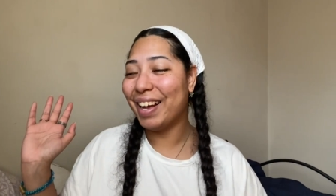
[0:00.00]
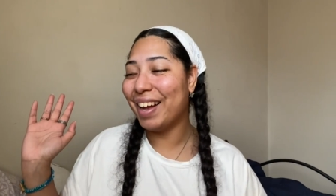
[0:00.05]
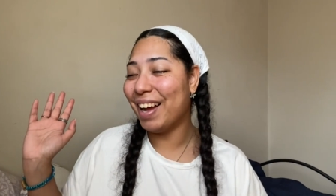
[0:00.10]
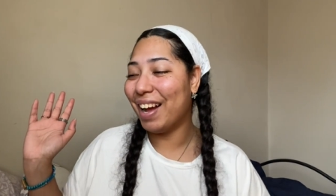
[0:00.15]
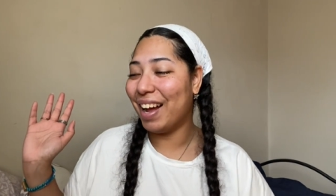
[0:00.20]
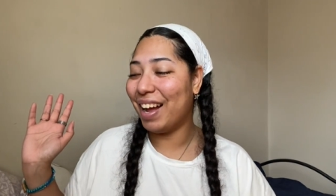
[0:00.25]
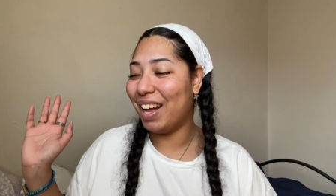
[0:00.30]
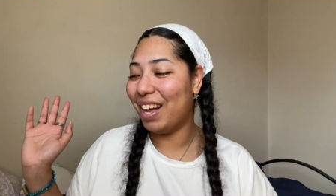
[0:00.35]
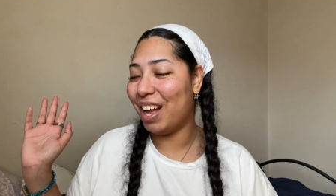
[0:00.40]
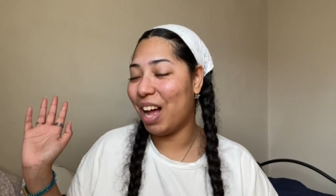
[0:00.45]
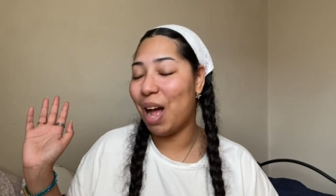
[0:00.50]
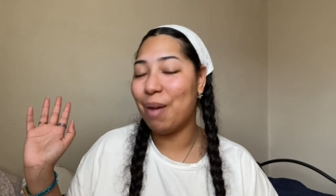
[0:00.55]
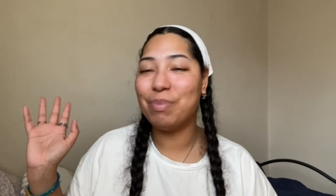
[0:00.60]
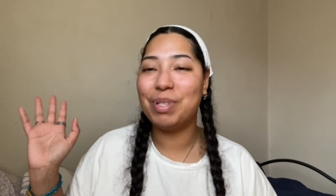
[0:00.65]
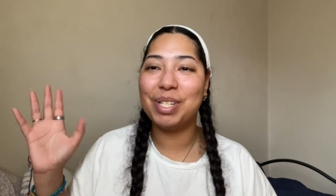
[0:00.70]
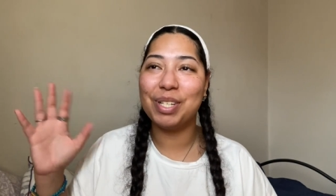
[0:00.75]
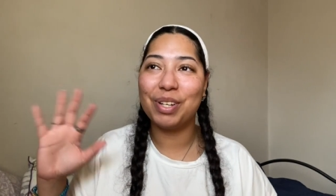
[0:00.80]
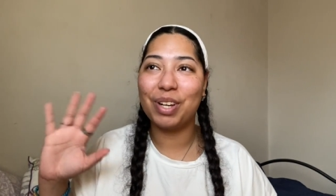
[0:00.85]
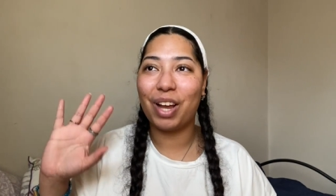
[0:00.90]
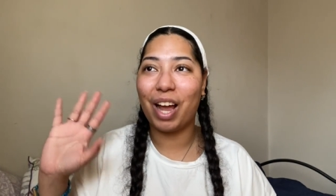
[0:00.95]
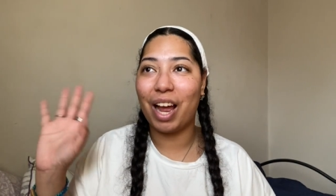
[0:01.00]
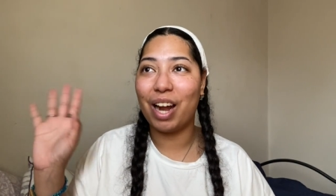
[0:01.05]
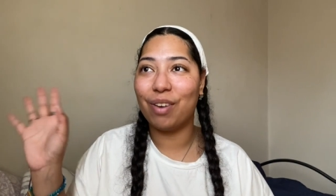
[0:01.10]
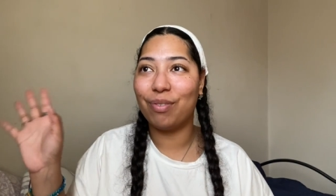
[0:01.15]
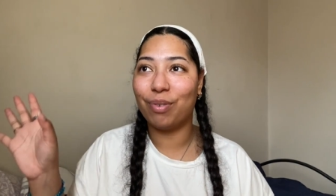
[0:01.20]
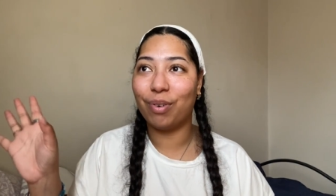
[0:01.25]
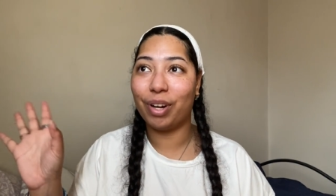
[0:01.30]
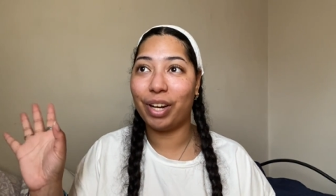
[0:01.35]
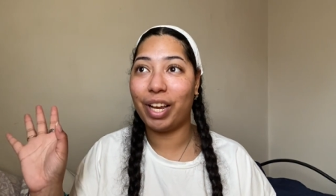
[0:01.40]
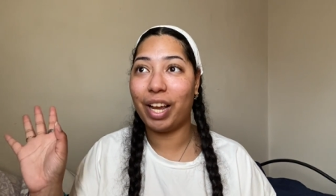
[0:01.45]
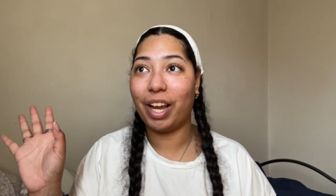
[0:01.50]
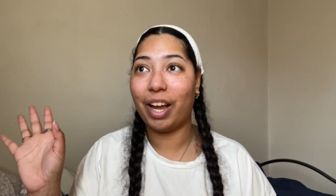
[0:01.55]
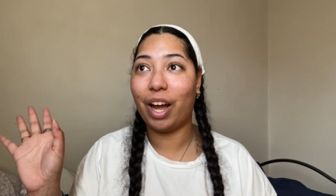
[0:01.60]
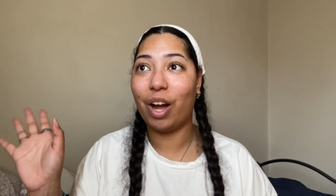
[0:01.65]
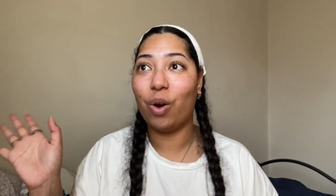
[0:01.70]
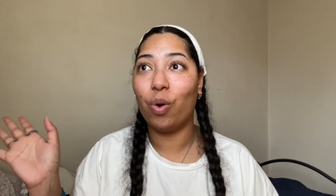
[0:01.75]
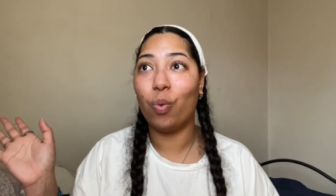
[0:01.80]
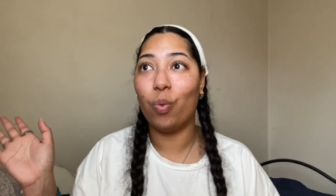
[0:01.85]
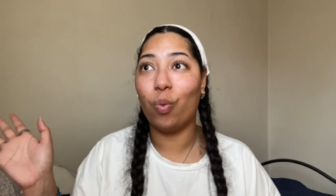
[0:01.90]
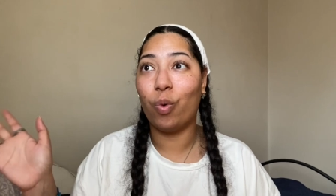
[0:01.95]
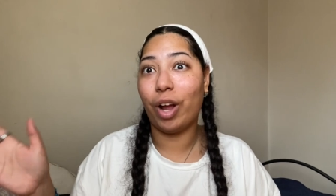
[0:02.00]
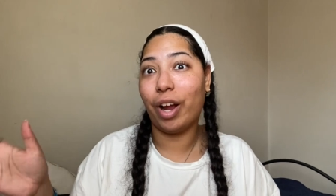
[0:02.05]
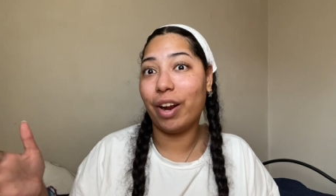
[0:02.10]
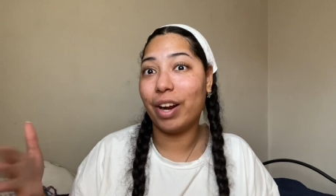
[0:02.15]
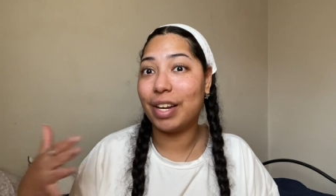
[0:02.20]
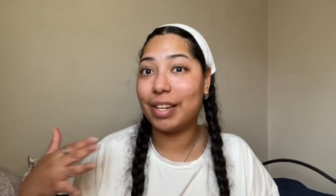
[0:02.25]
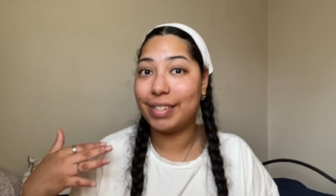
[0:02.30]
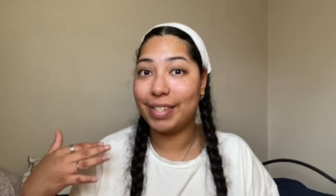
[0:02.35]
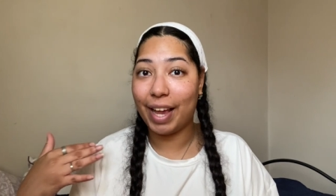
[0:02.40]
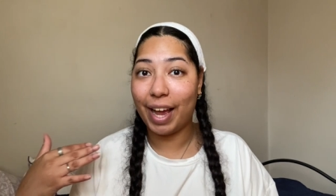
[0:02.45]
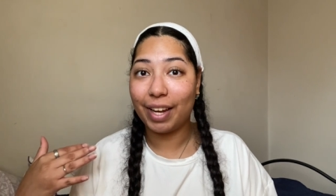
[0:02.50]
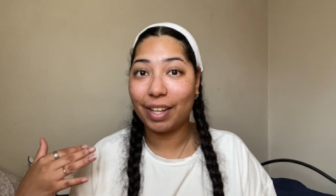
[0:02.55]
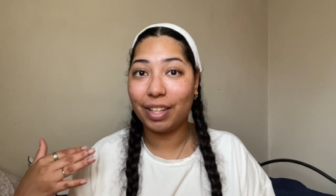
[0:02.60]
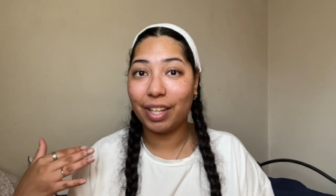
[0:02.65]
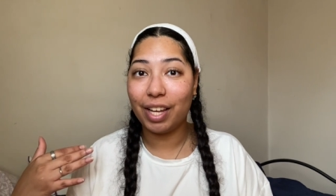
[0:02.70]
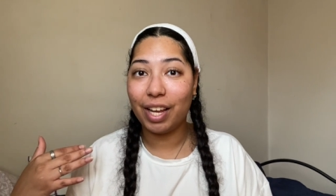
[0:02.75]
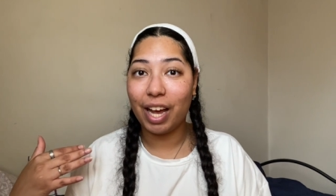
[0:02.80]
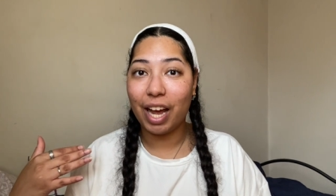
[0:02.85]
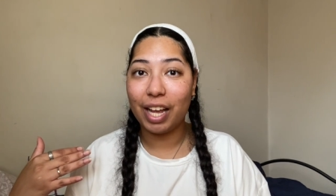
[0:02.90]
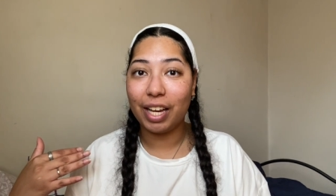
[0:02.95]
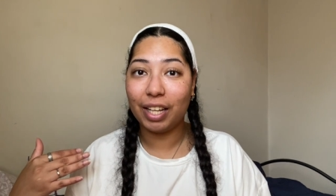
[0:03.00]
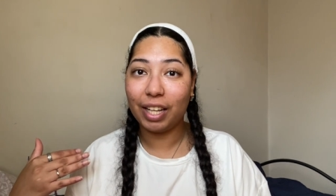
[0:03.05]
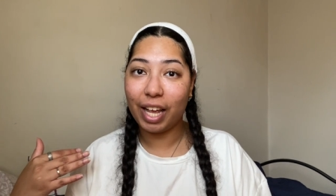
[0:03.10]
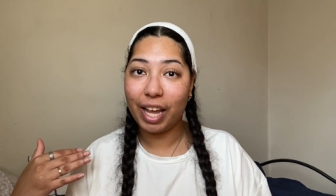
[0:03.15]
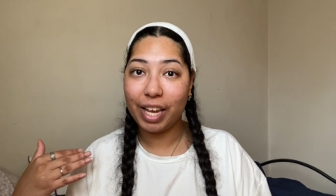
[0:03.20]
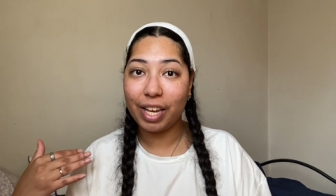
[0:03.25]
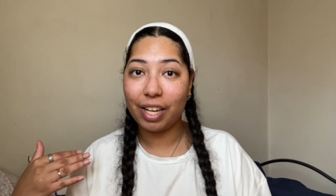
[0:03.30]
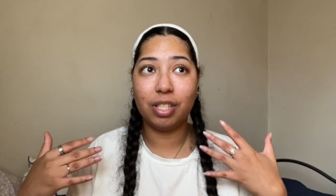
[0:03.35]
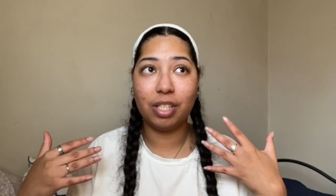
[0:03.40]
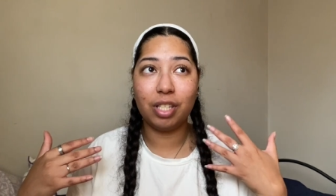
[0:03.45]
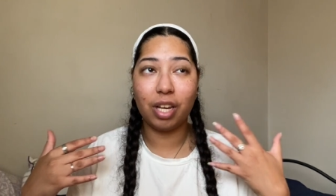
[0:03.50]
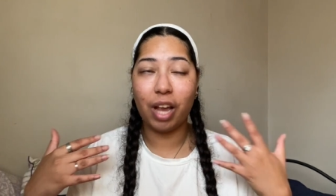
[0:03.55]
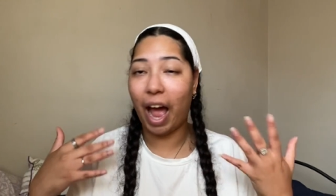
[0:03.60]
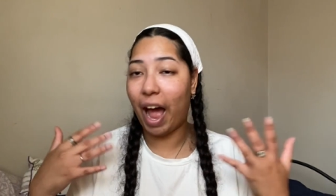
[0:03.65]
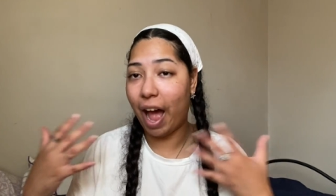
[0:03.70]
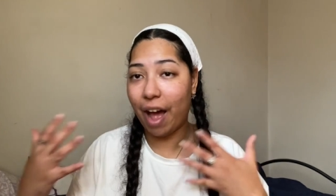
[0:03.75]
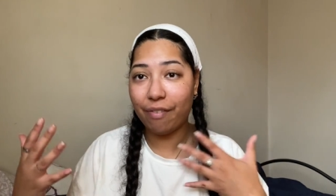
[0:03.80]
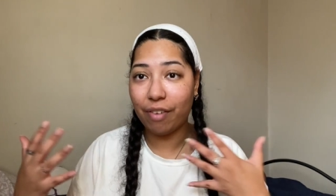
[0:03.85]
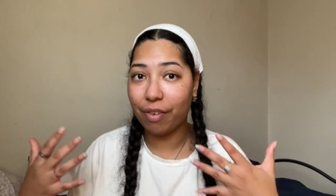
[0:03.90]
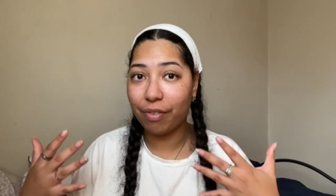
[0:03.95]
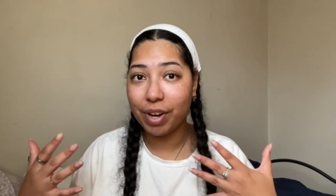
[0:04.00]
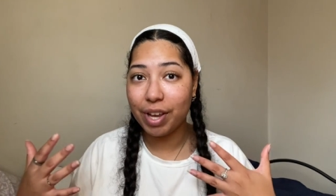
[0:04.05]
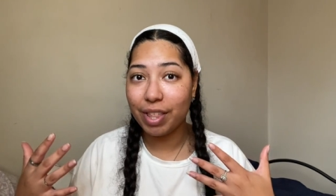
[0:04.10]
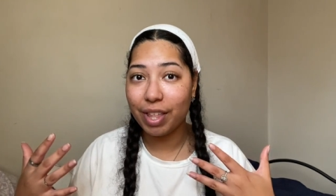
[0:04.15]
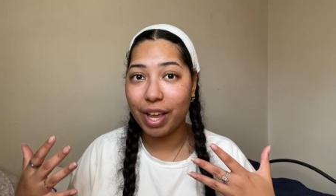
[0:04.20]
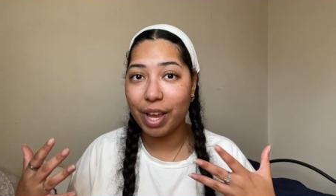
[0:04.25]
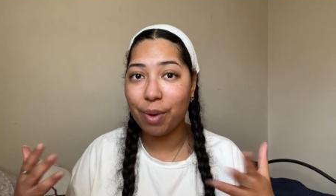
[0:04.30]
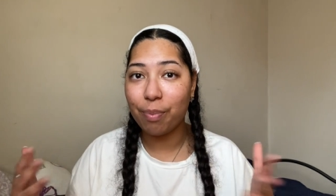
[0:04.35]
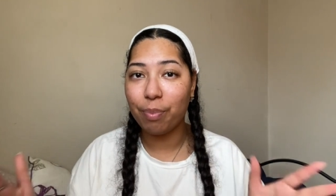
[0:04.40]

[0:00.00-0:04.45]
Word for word: uh, I'm still kind of working out where exactly I'd like to have everything,